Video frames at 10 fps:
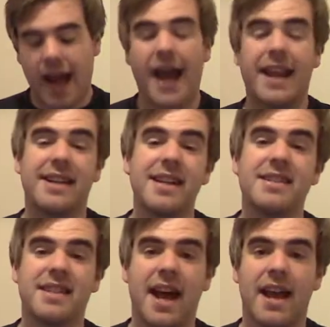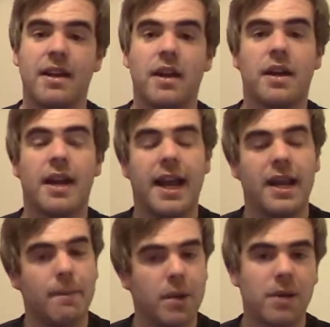And they did say,
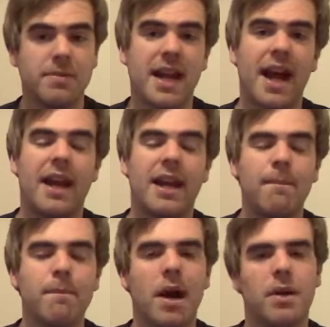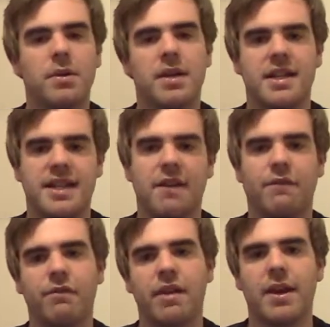in the build-up to that, Limbo is now
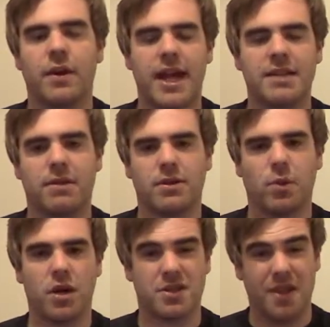free on Xbox One.